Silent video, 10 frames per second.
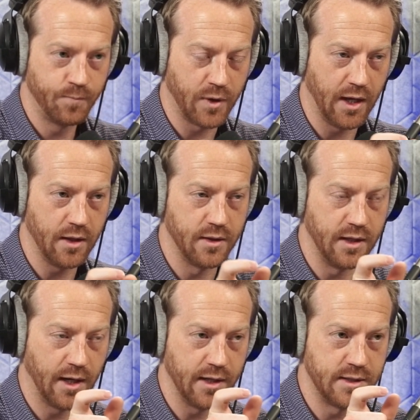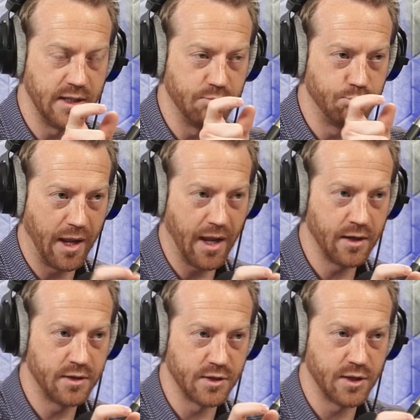Okay, the IT
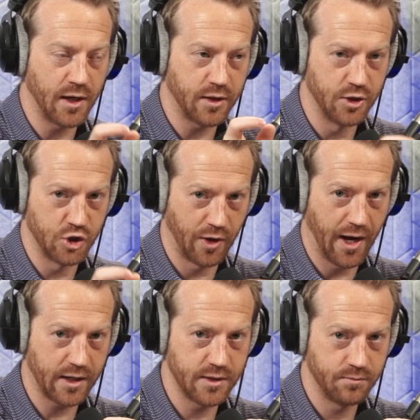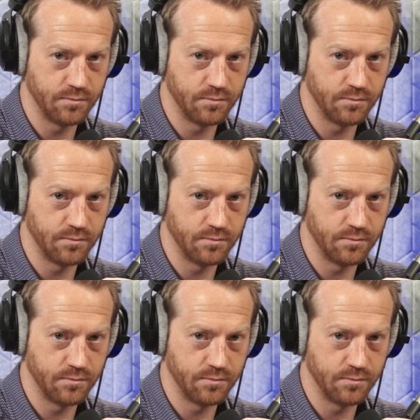band does not contract.